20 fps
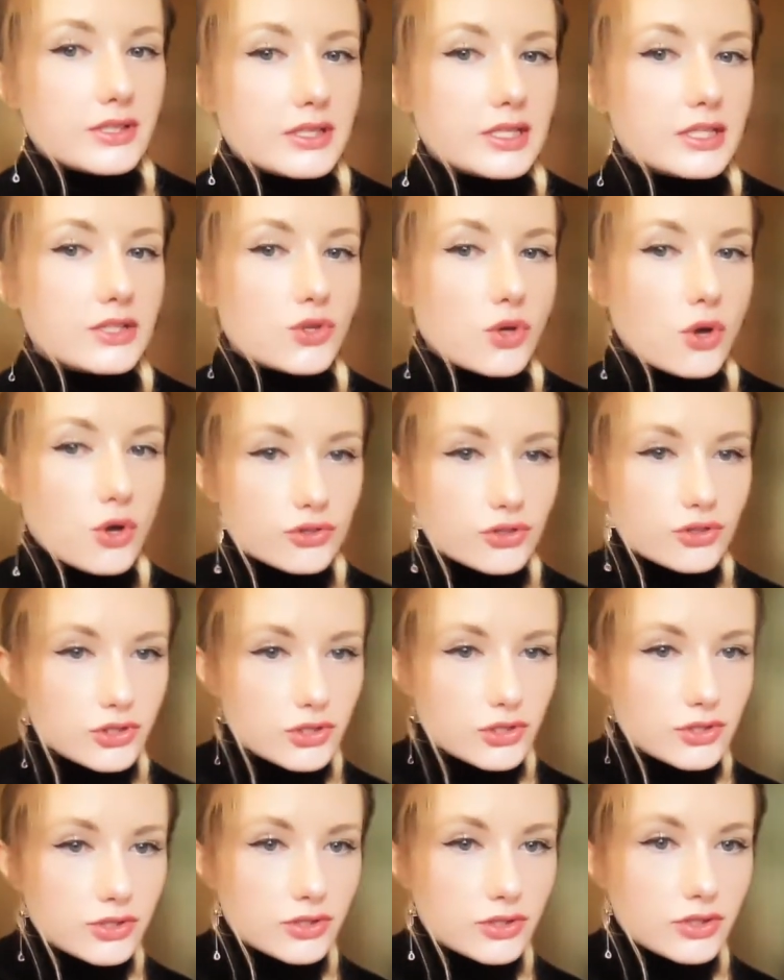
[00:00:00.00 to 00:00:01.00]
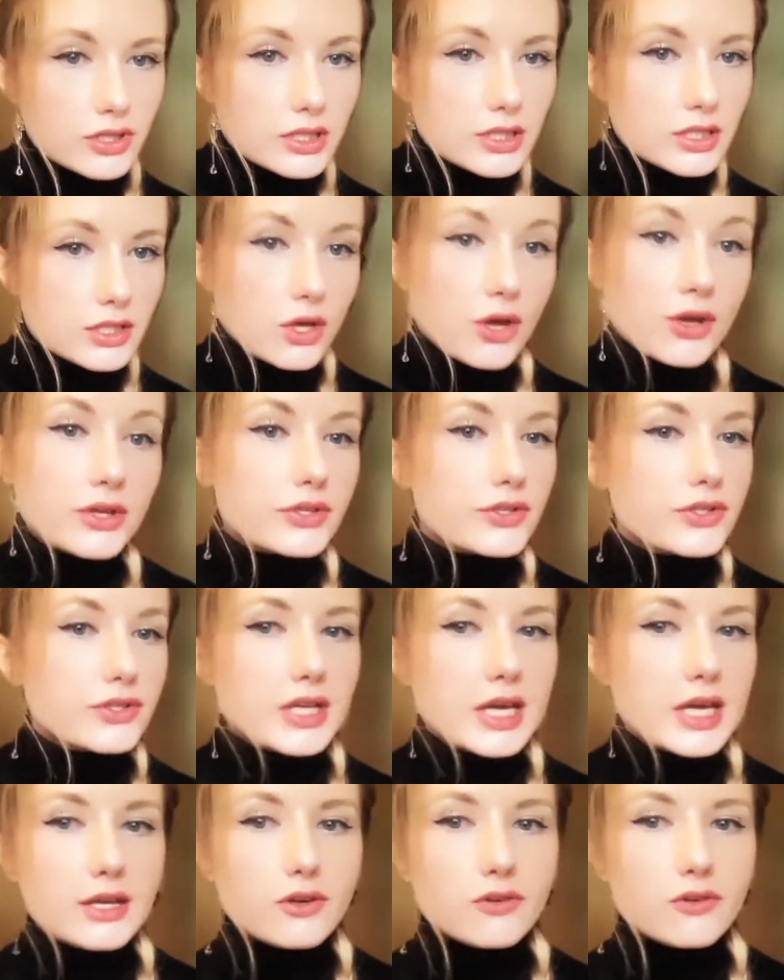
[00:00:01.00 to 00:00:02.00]
It's conscious. It's not a
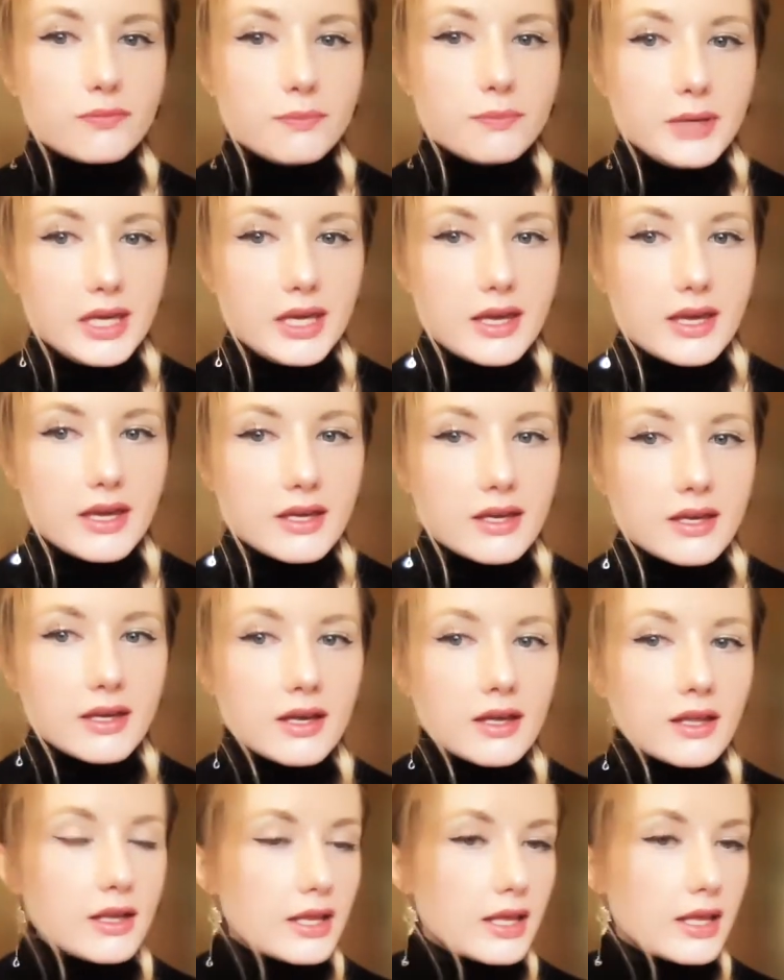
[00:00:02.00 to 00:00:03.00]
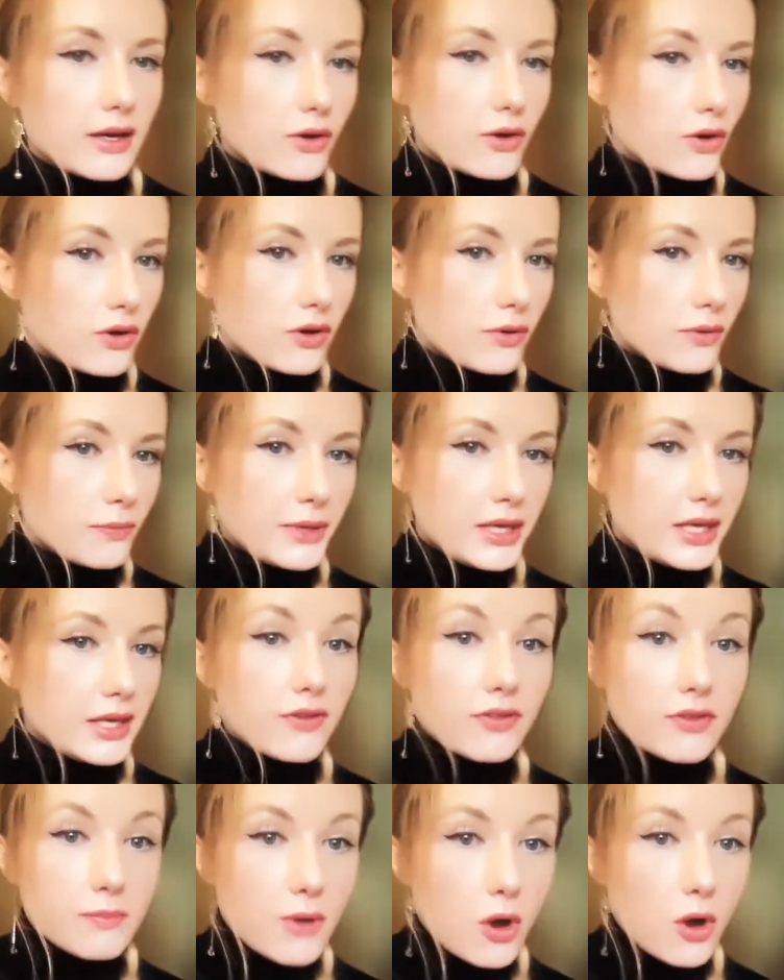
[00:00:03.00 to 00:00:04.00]
state of being or being
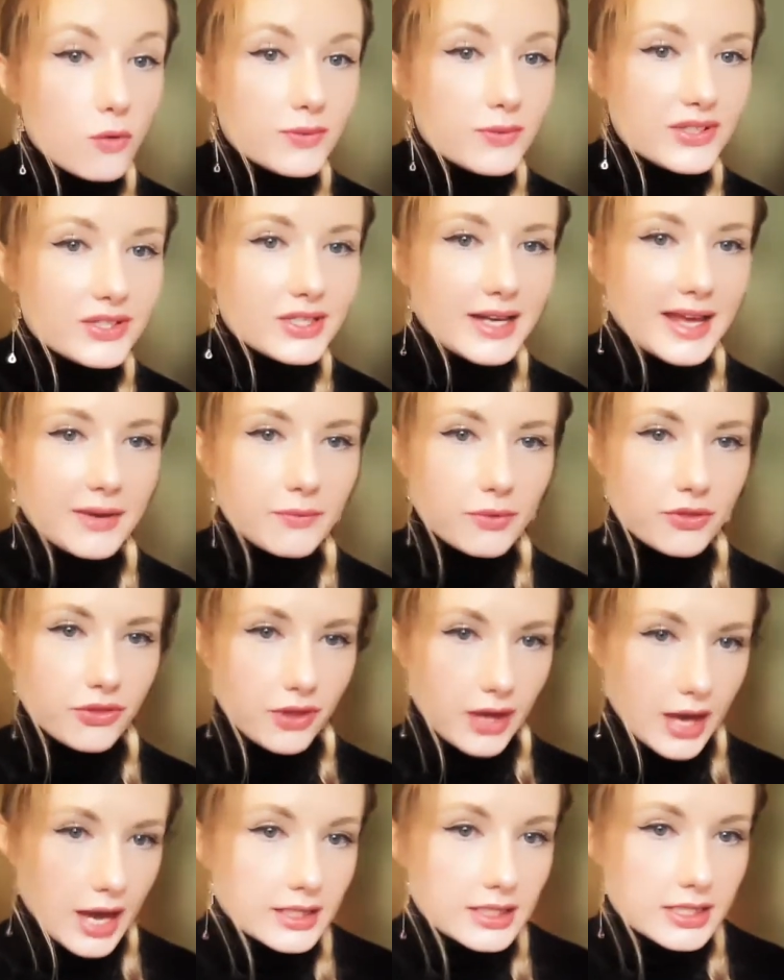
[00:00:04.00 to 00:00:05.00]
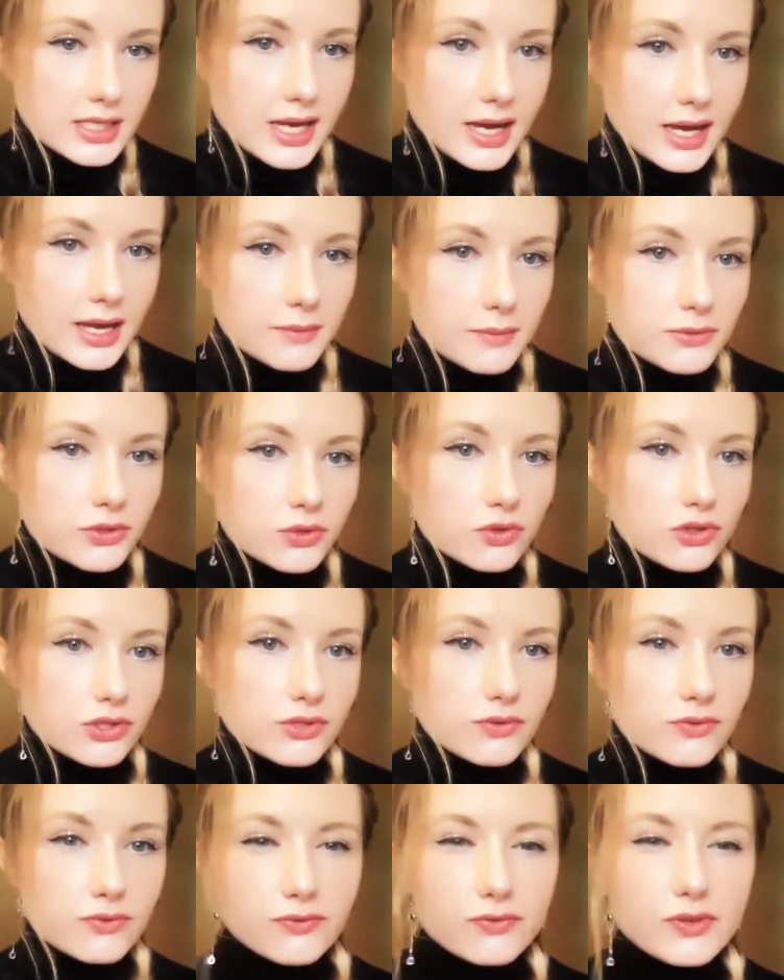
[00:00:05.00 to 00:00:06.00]
in the moment, like with gut types who
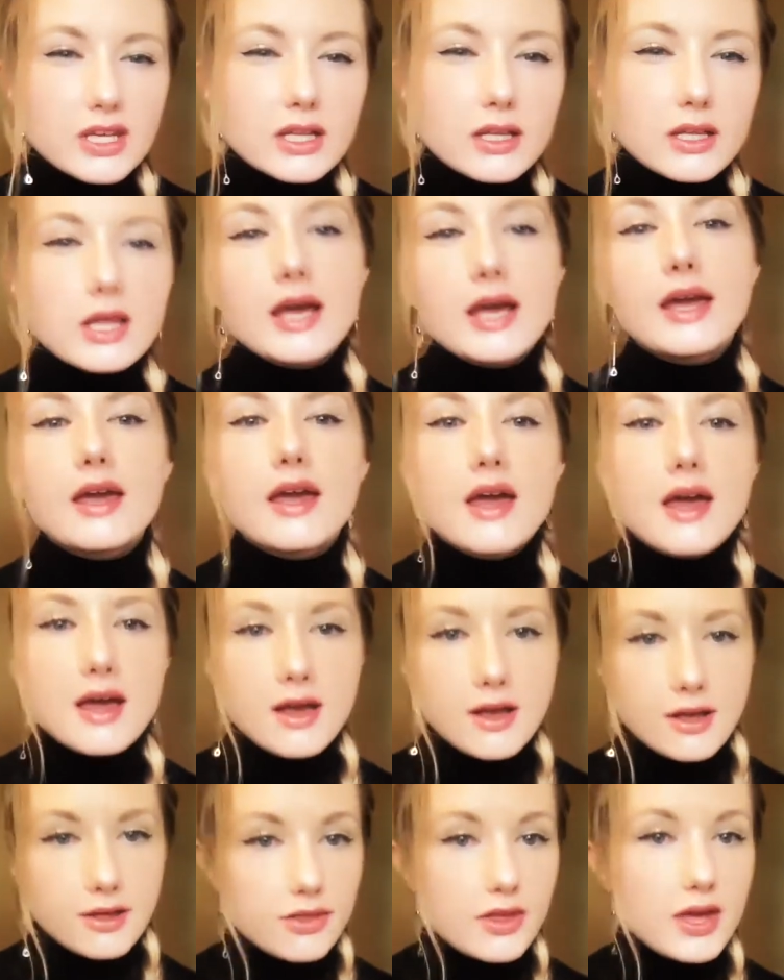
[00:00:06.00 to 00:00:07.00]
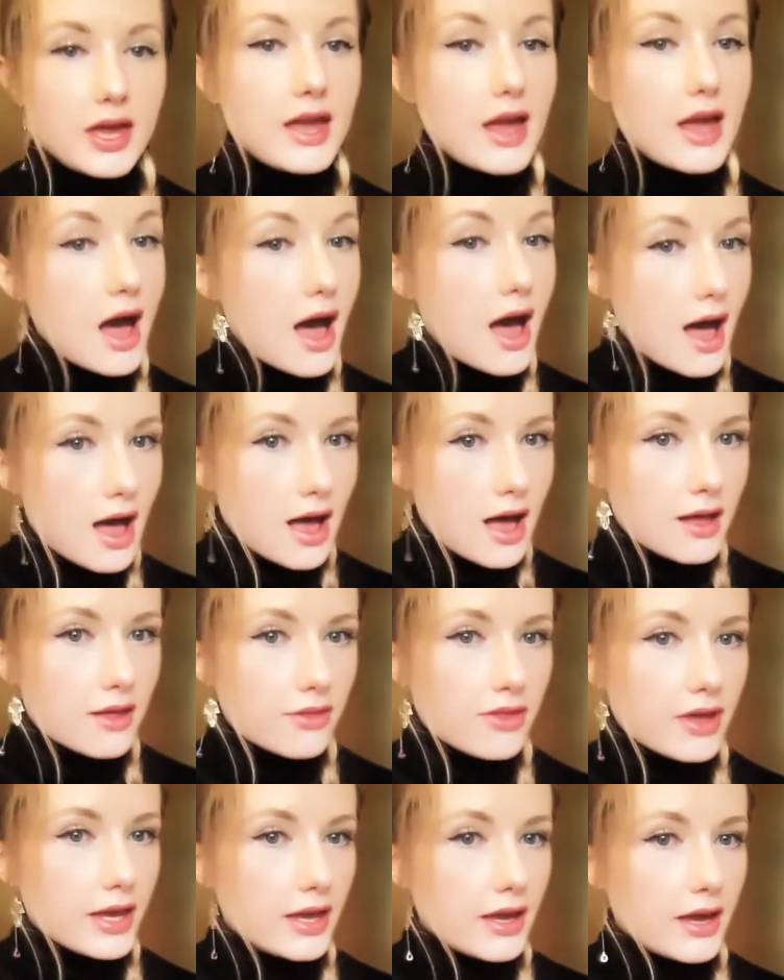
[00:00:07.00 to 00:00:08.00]
just feel like they are
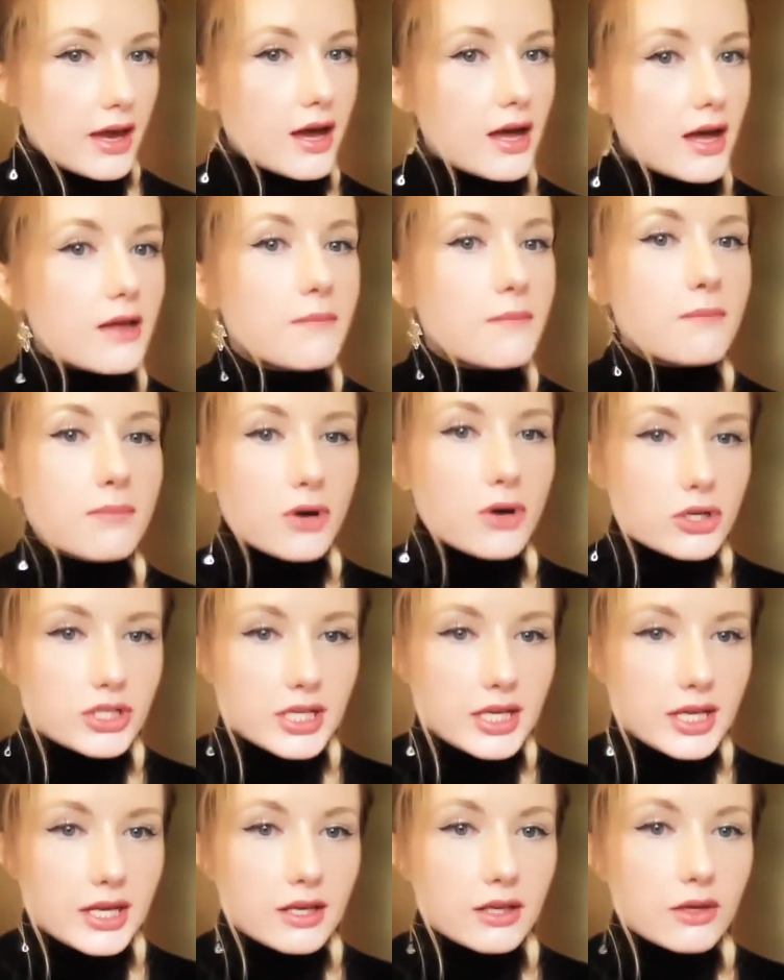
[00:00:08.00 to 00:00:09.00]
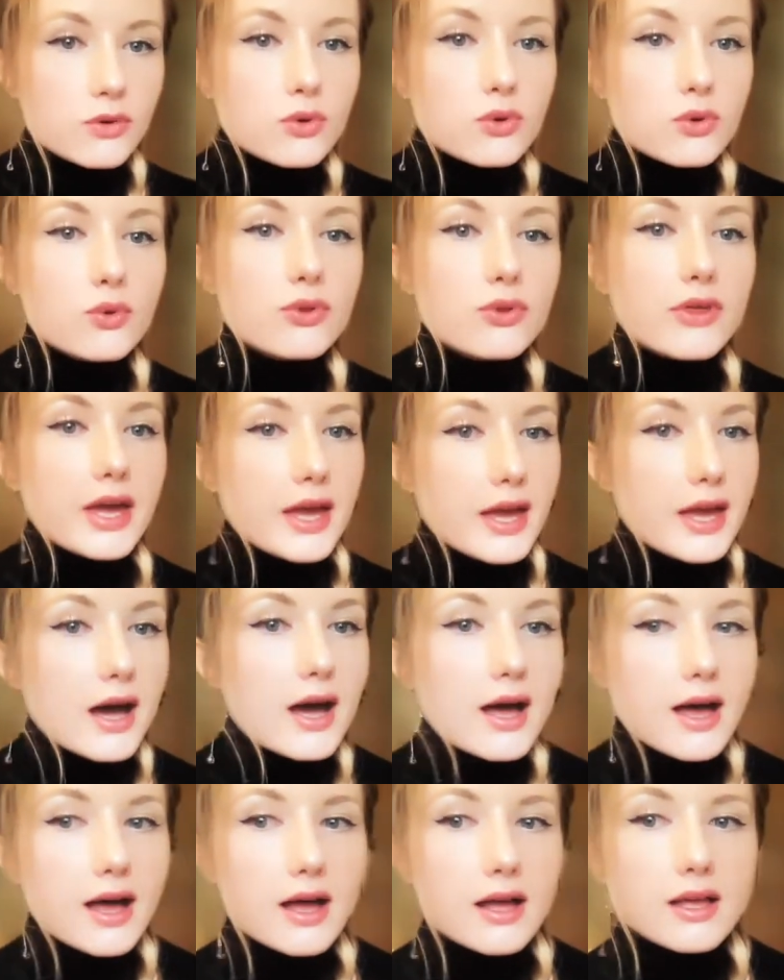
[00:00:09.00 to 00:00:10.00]
embodying who they
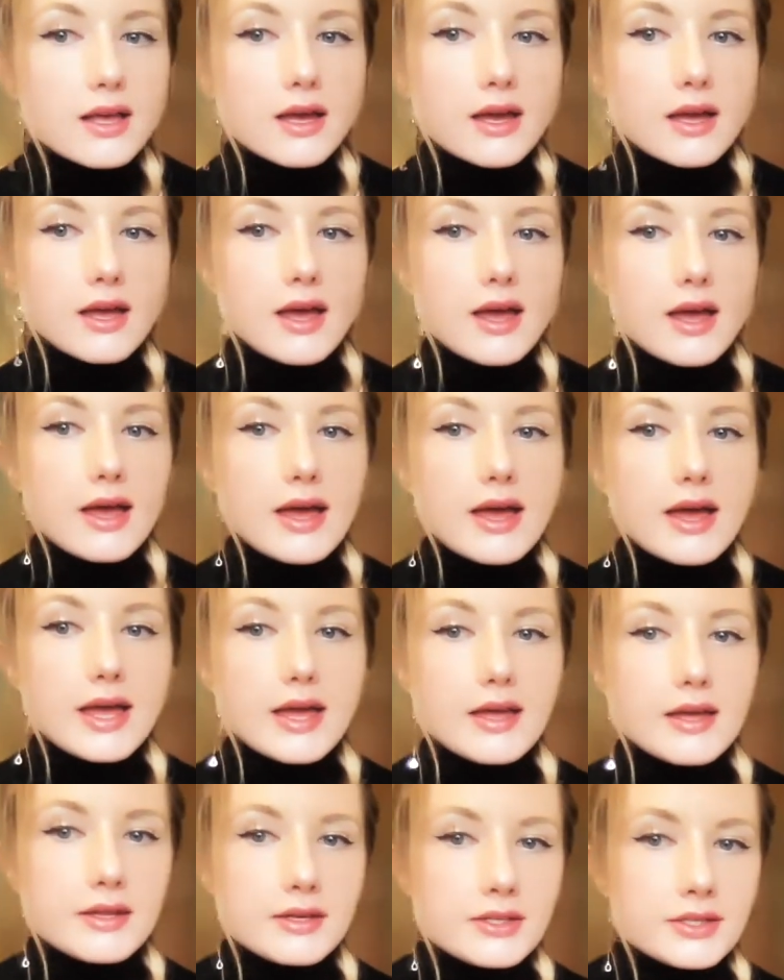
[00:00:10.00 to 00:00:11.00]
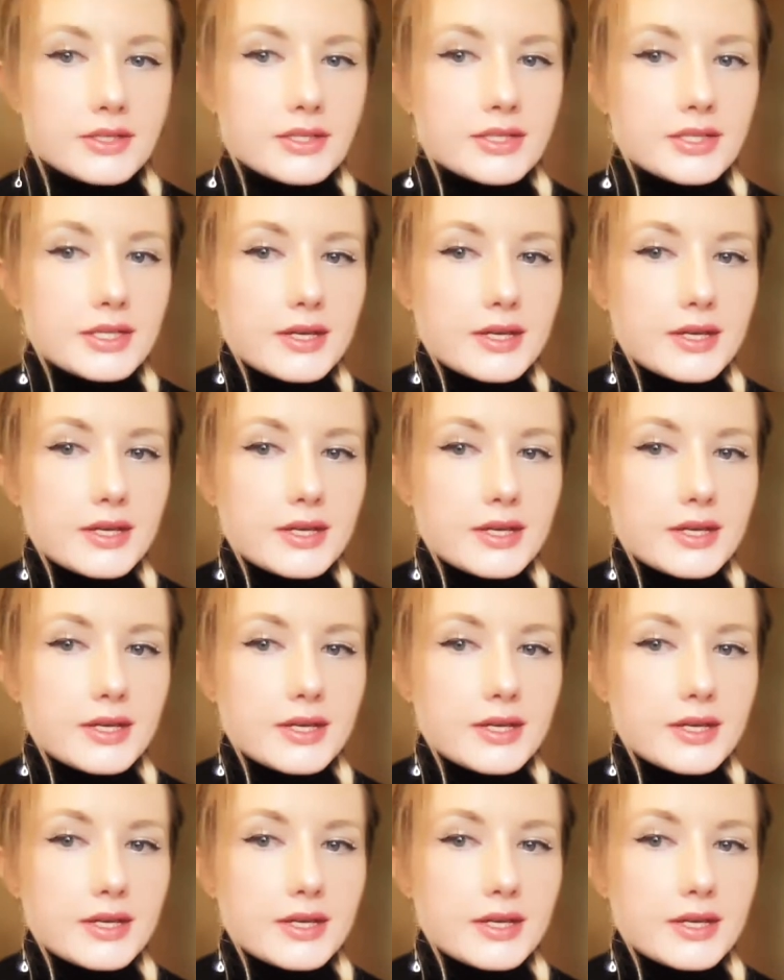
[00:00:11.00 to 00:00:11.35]
are. And